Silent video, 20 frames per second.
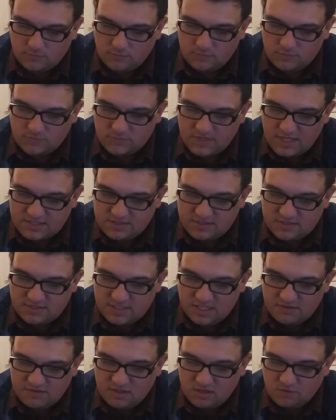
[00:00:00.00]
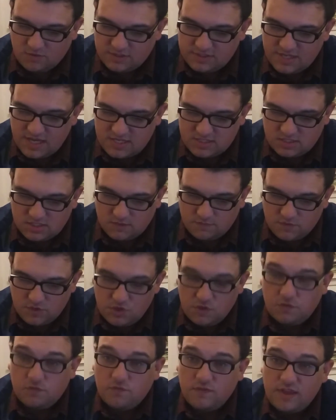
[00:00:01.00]
That's the same thing with tests. If
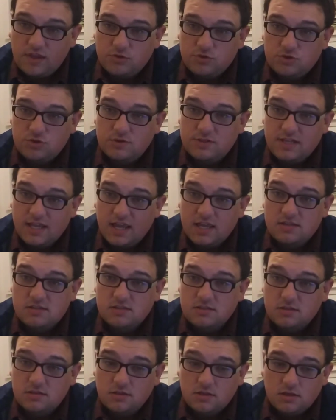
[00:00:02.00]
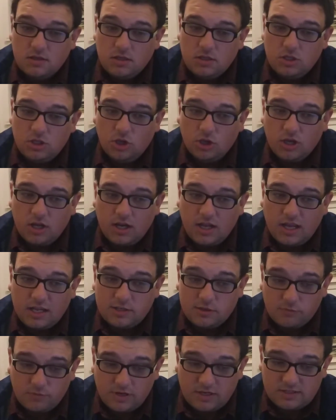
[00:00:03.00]
you failed your test, you're going to have
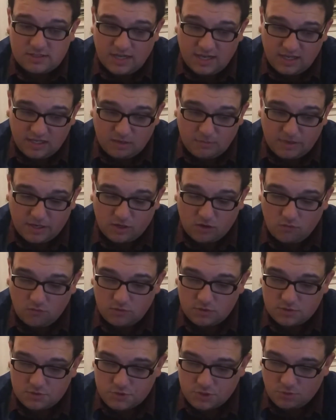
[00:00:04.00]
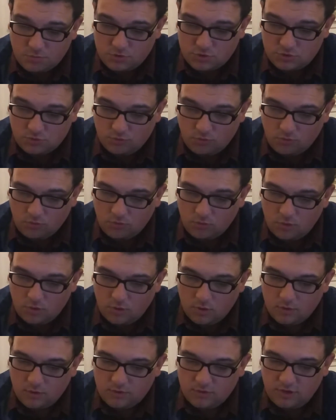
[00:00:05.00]
to retake it by going to summer school.
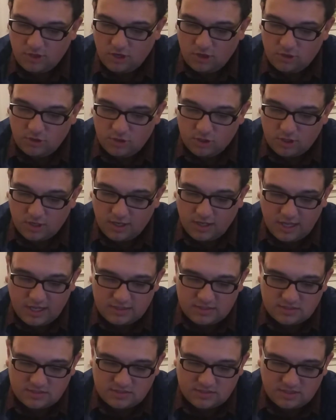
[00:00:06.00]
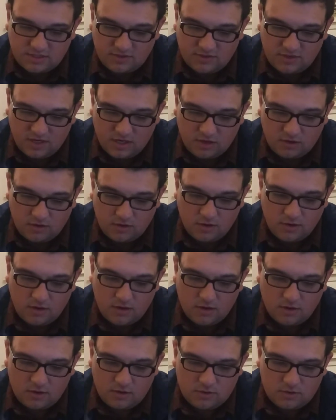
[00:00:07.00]
There, you're going to have to sit there
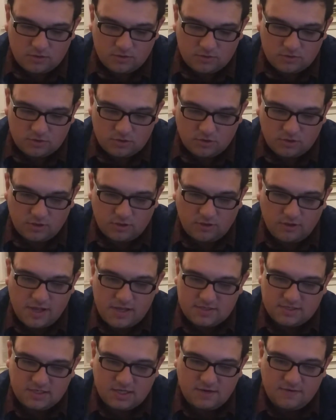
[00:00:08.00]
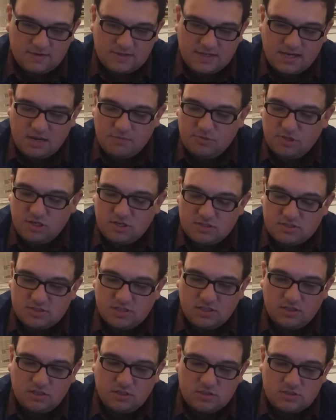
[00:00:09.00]
during the class, like every time you need to sit,
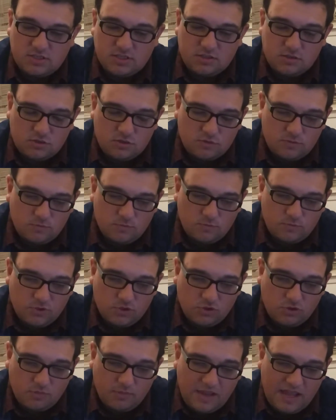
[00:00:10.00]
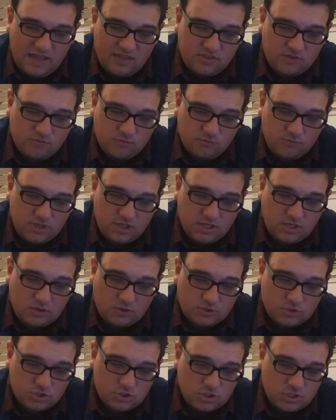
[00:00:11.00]
sit to do, do your math and
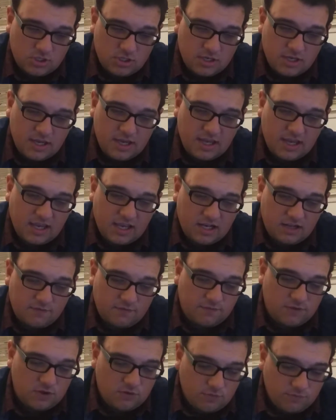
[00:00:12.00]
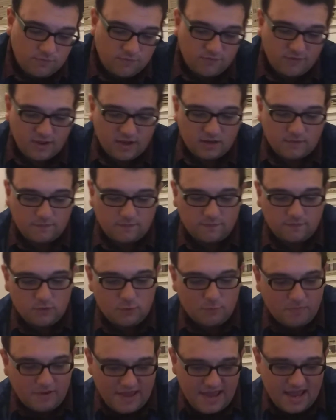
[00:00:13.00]
English. And if you and if you
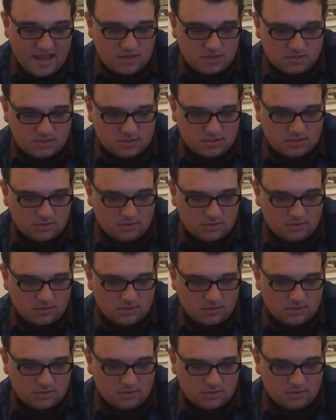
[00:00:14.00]
pass,